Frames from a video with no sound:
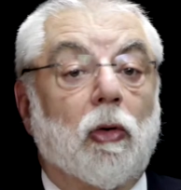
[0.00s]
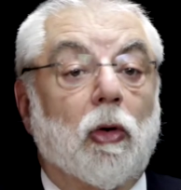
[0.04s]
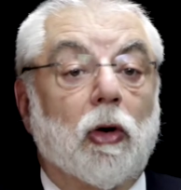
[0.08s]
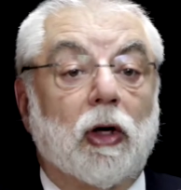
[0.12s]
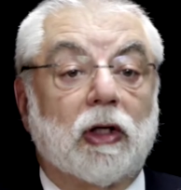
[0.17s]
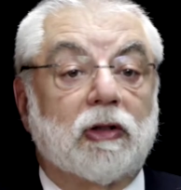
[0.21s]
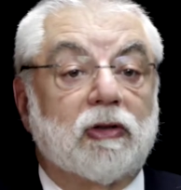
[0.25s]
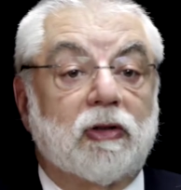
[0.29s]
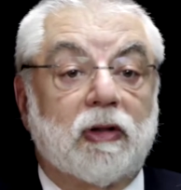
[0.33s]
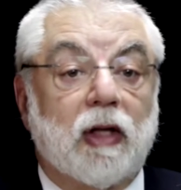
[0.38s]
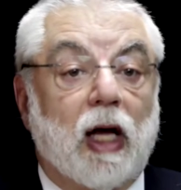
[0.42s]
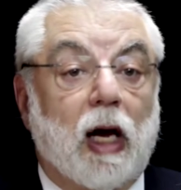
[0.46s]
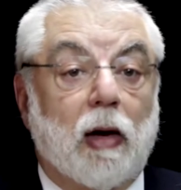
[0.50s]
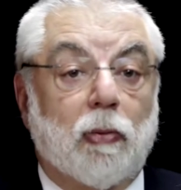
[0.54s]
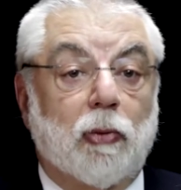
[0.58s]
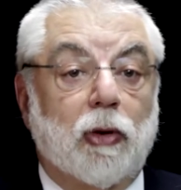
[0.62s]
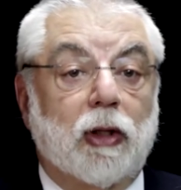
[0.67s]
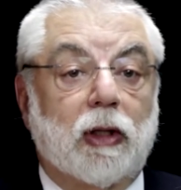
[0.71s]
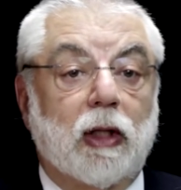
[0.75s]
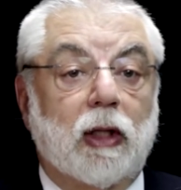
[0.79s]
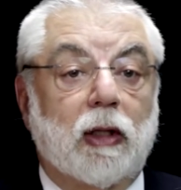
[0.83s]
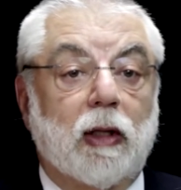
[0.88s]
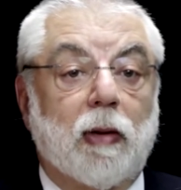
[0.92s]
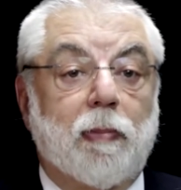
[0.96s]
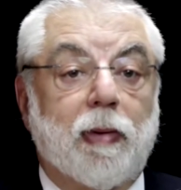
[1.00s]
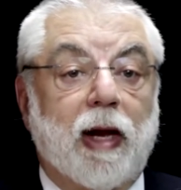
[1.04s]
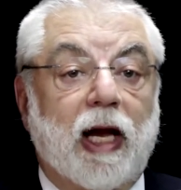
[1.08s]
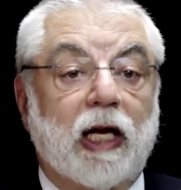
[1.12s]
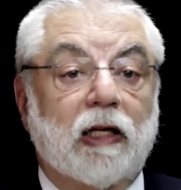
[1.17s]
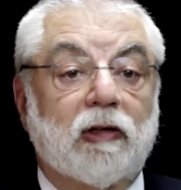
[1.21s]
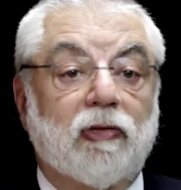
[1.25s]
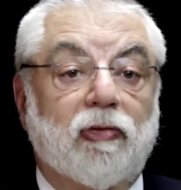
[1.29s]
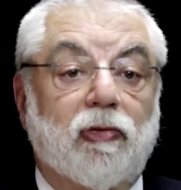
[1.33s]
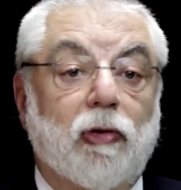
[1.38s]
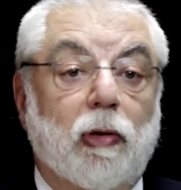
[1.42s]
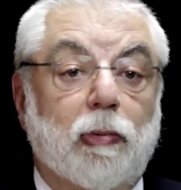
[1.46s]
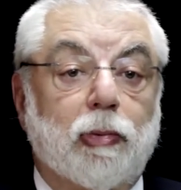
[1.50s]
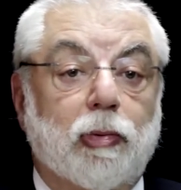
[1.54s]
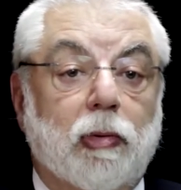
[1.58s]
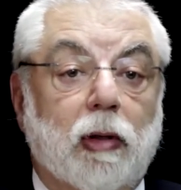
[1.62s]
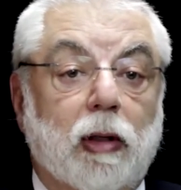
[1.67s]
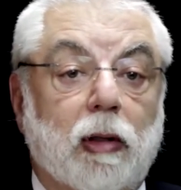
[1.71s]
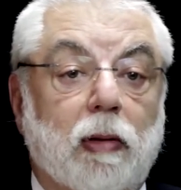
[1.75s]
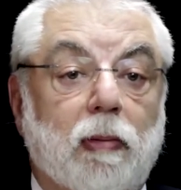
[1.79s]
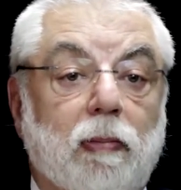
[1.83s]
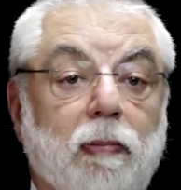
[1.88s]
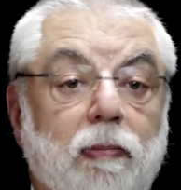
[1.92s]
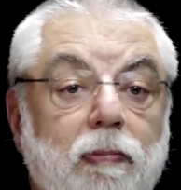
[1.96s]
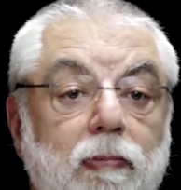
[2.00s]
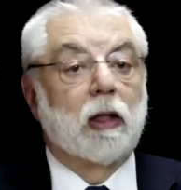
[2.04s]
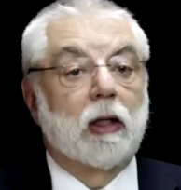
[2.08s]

or it's not within the bank's footprint.